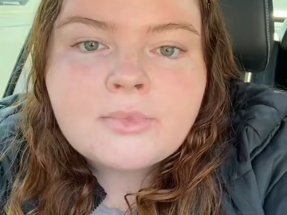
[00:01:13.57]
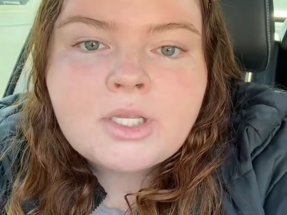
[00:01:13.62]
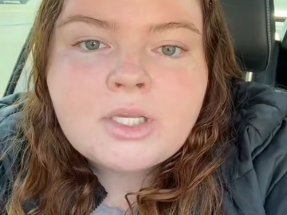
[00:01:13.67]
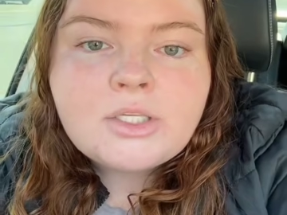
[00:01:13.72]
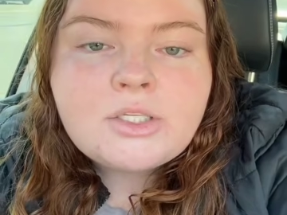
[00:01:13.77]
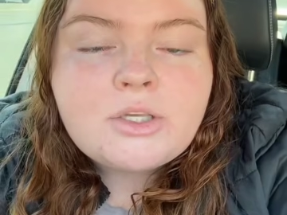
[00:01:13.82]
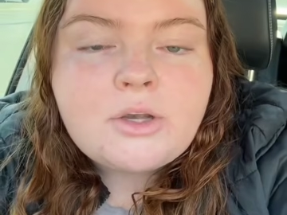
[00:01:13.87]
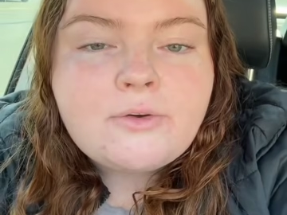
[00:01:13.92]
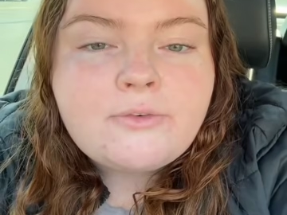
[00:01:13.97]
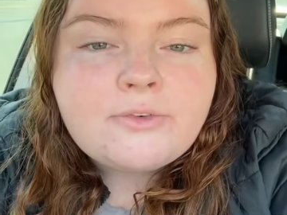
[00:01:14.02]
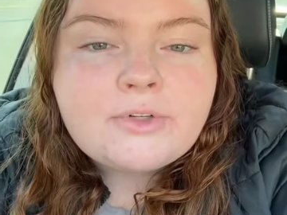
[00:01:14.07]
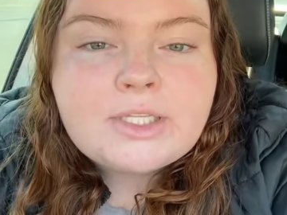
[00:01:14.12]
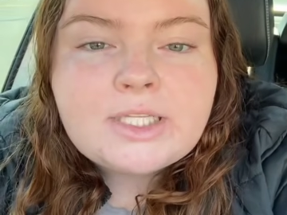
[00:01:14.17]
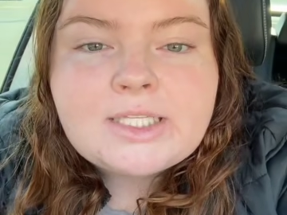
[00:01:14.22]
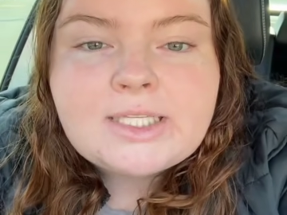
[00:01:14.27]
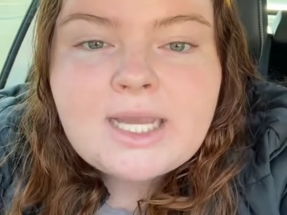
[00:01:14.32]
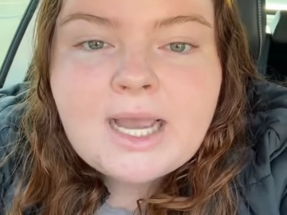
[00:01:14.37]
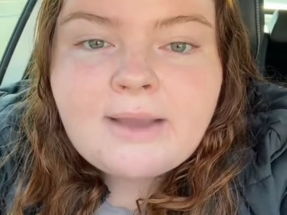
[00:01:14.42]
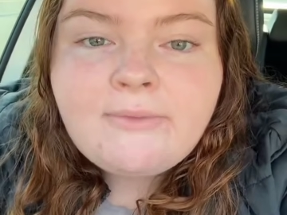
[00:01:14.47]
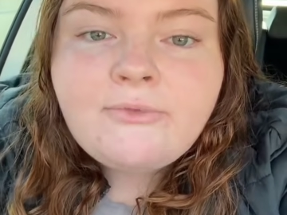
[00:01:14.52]
So for the
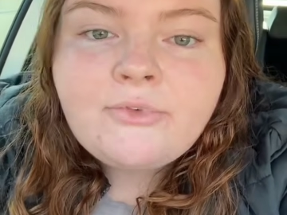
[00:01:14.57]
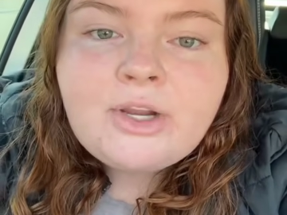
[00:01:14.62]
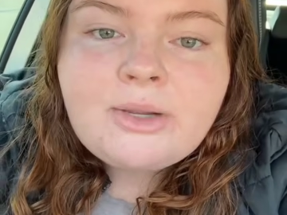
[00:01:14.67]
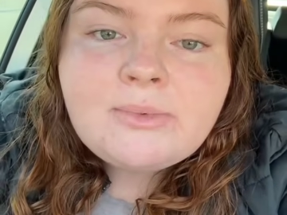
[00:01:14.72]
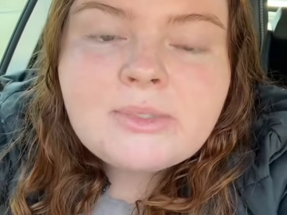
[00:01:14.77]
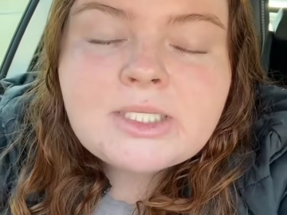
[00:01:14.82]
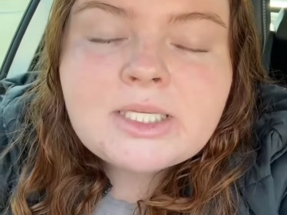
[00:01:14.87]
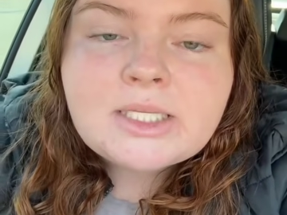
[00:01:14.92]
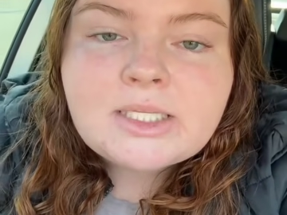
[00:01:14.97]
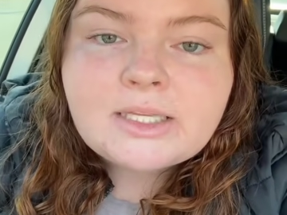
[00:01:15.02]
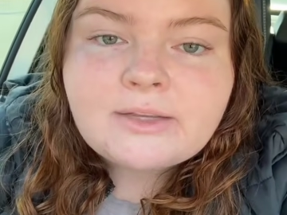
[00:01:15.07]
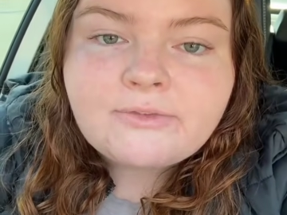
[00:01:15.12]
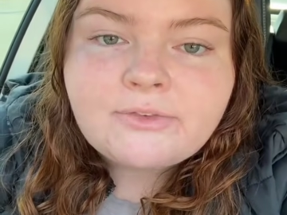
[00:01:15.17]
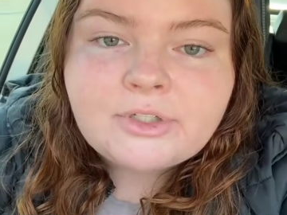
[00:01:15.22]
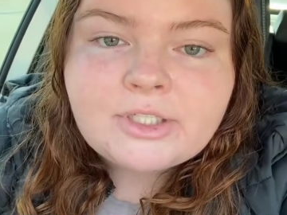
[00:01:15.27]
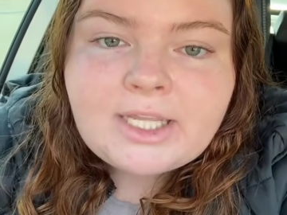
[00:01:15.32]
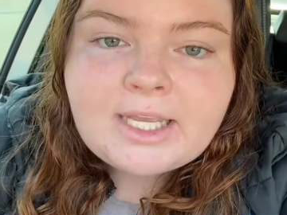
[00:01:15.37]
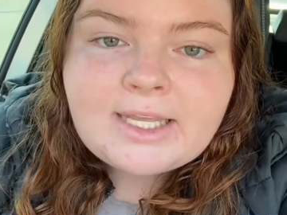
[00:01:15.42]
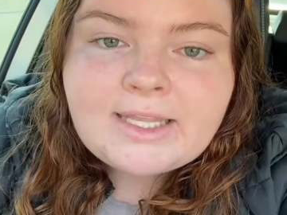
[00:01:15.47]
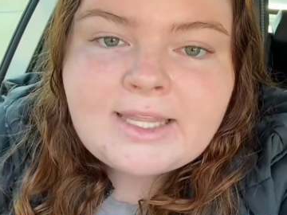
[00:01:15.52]
time frames to
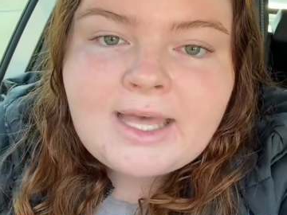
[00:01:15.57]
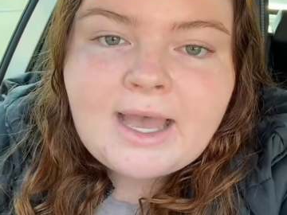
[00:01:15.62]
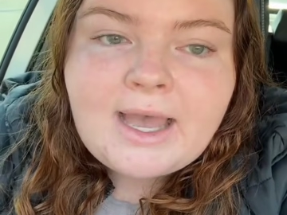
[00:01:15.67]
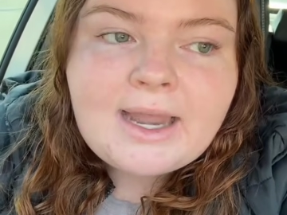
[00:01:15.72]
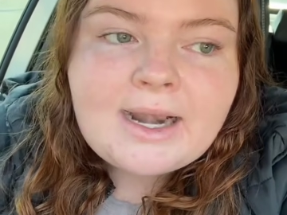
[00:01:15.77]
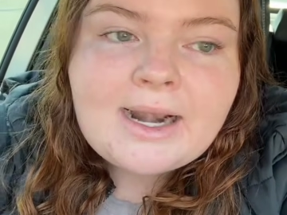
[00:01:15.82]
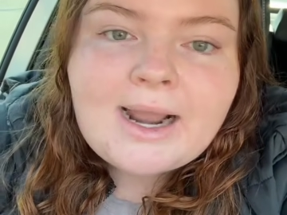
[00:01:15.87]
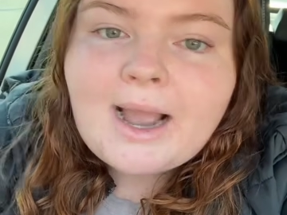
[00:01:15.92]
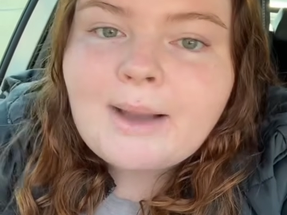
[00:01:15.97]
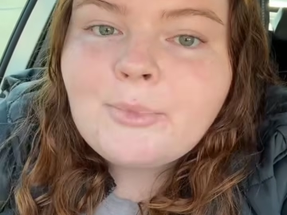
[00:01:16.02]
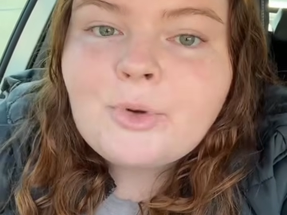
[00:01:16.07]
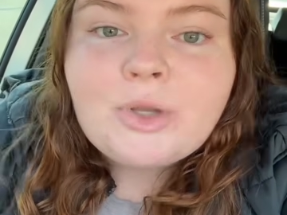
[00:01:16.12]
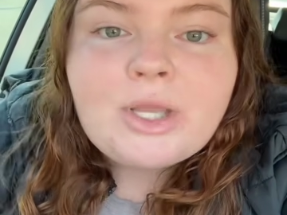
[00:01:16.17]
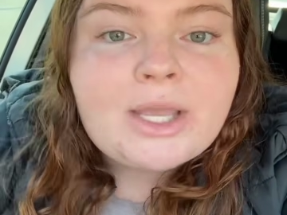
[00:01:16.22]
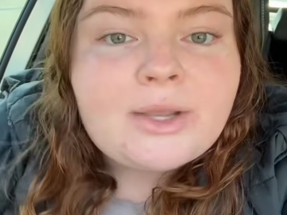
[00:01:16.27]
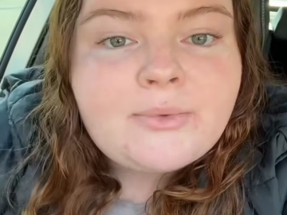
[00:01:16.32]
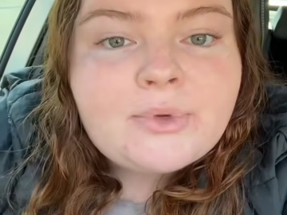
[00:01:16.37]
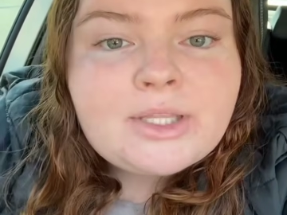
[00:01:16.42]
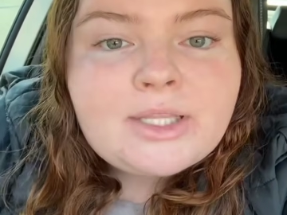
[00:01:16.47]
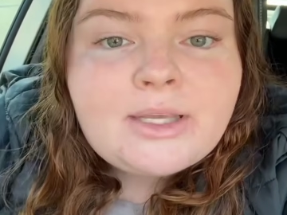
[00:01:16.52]
differ like that, I'm
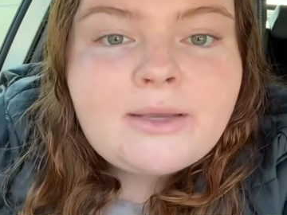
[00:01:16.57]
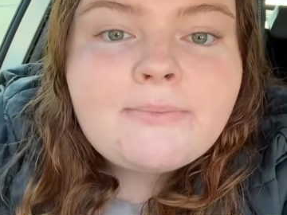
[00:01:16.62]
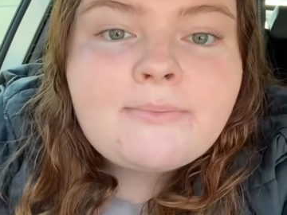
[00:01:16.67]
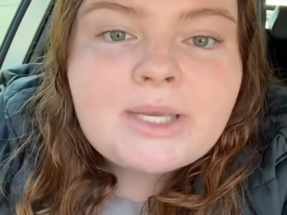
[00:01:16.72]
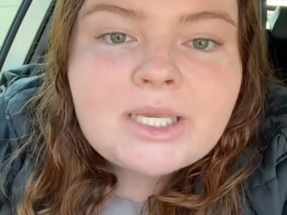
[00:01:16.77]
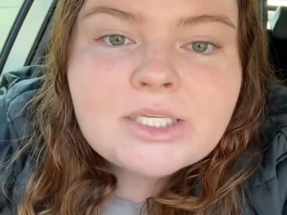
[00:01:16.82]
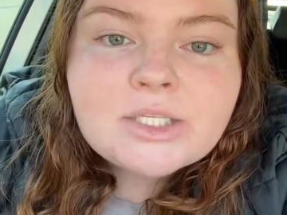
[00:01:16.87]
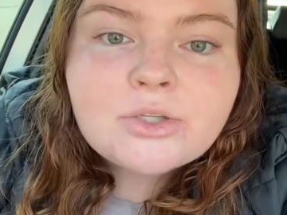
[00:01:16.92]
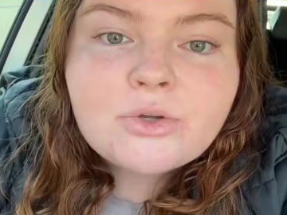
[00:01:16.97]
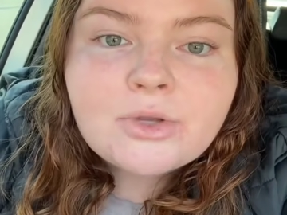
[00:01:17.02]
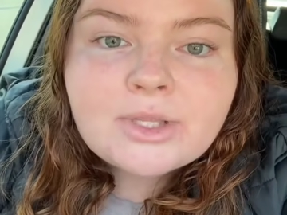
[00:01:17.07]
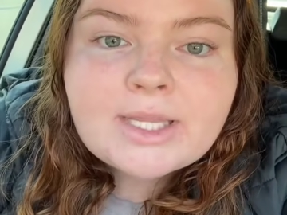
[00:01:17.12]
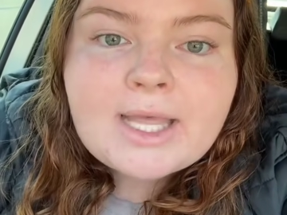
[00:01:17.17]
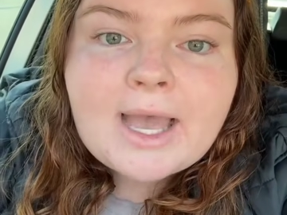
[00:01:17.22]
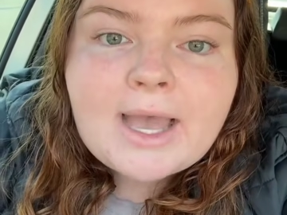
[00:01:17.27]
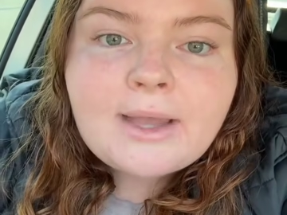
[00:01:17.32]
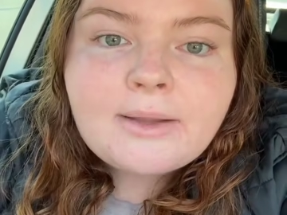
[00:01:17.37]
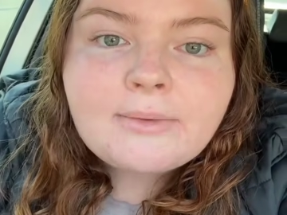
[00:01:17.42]
okay with it based on that.